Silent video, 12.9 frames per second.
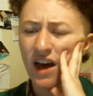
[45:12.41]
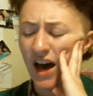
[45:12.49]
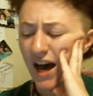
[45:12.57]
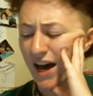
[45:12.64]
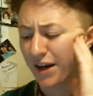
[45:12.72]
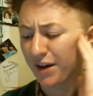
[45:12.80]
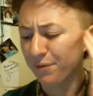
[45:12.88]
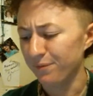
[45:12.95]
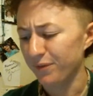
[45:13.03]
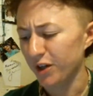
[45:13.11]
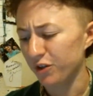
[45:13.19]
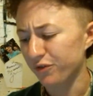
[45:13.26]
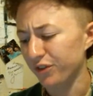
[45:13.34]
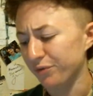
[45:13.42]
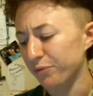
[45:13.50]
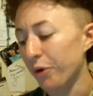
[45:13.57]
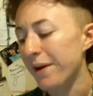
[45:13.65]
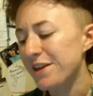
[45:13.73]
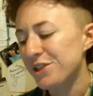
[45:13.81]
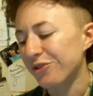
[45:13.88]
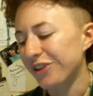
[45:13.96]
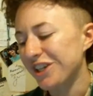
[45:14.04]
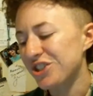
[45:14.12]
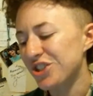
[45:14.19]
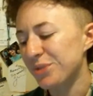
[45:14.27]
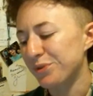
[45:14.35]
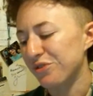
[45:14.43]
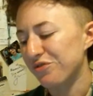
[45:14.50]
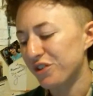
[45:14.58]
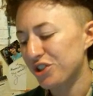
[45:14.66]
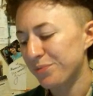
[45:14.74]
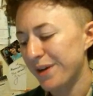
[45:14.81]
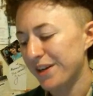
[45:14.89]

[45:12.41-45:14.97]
Her romantic relationship with the fishman